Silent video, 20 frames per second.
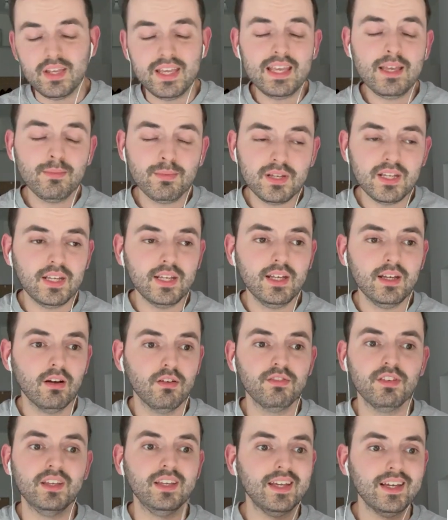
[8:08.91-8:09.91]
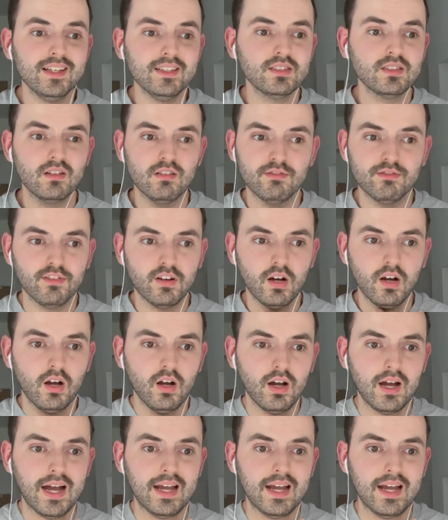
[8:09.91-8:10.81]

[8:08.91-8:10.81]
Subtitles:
EP of the year so far.